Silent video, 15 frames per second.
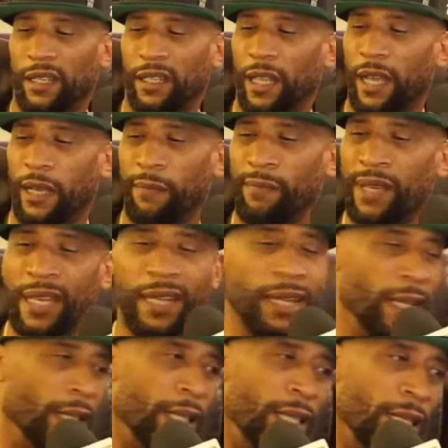like
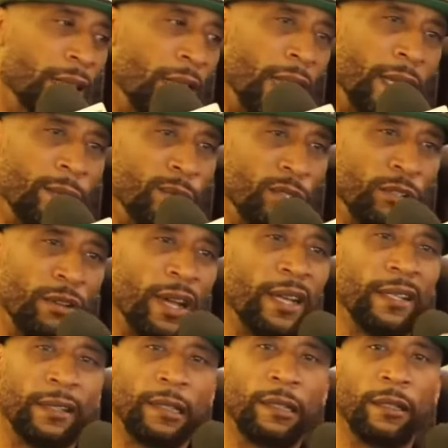immediately, like it was
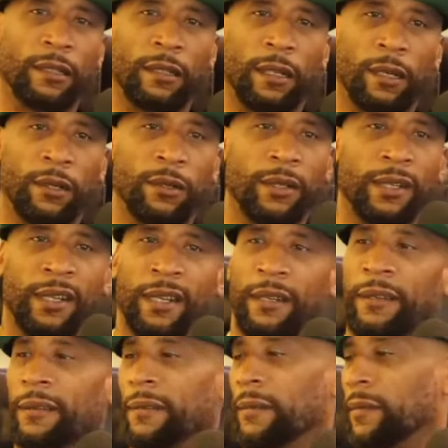crazy, you know. And
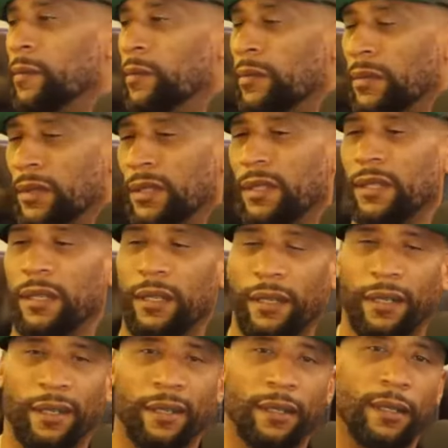then
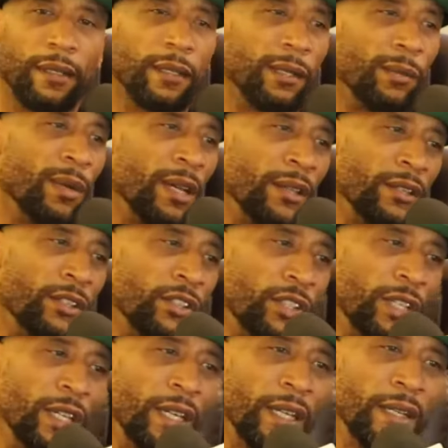did some other
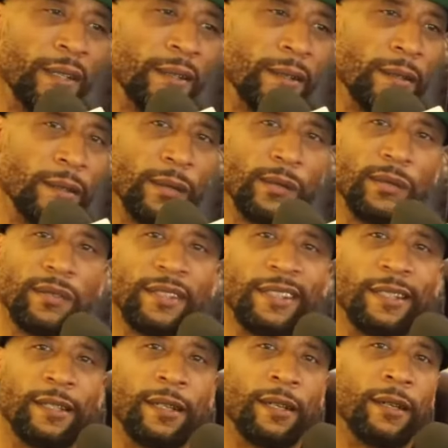shit,
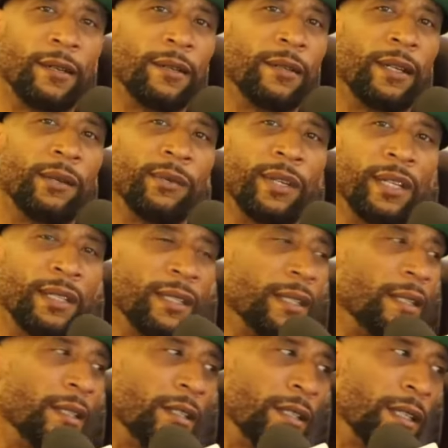you know. And then when I
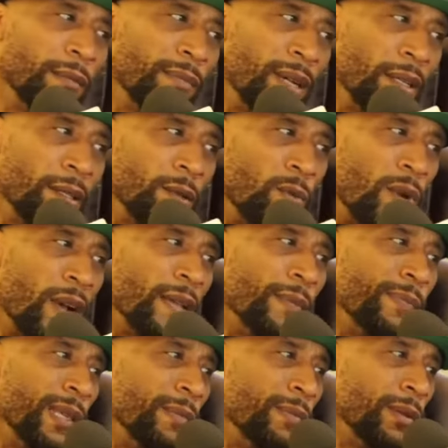said the shit about the
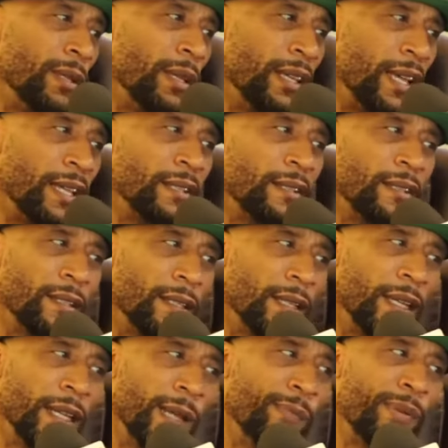white people or guests
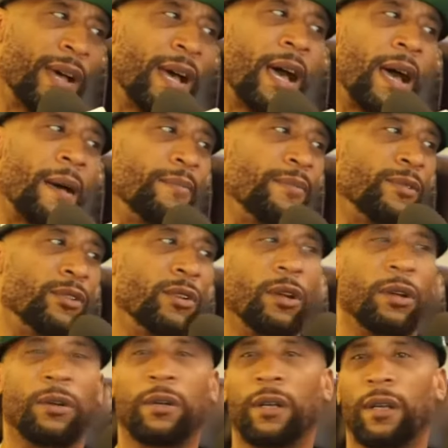in hip hop, you
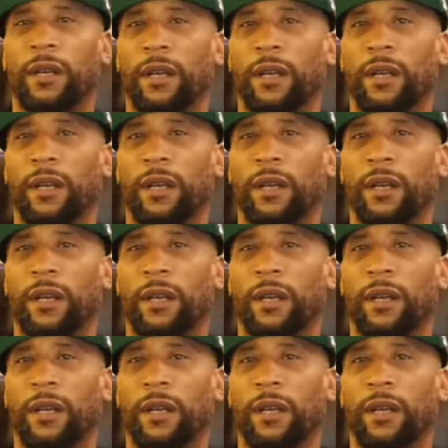know,